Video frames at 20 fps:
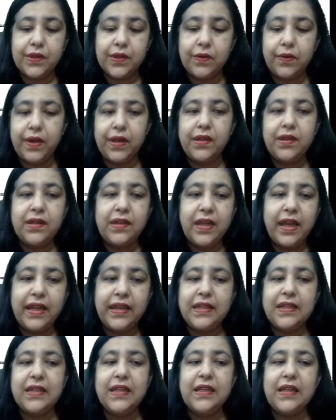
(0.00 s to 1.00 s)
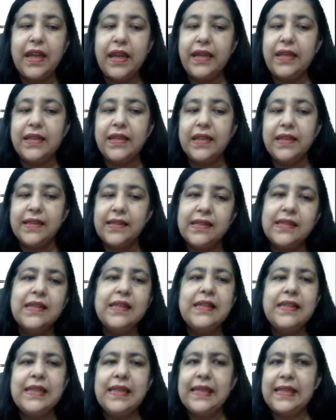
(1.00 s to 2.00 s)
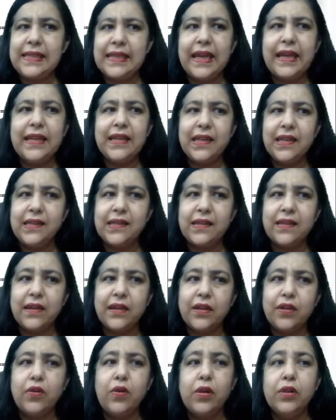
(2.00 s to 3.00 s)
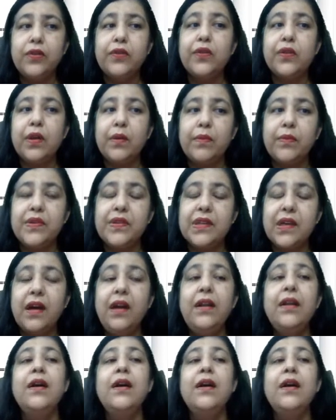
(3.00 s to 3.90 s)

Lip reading: you enter 90 and 90, it still says 90 is greater, although the numbers are